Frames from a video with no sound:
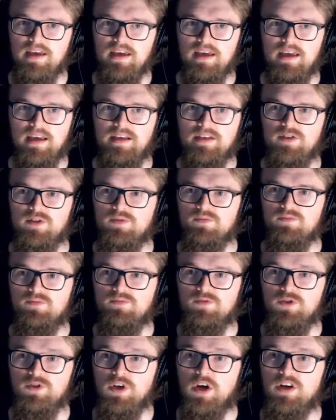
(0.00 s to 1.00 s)
is
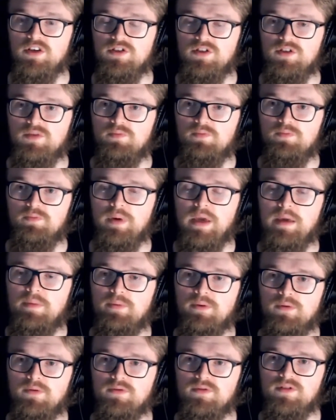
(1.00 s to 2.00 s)
just
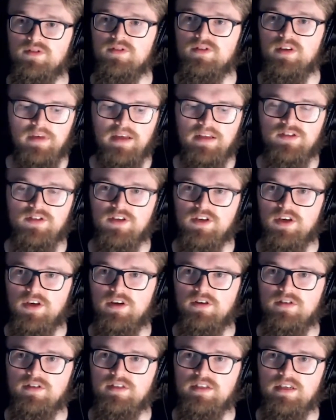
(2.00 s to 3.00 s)
people's
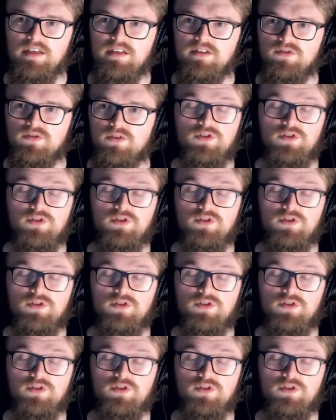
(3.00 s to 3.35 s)
insecurities or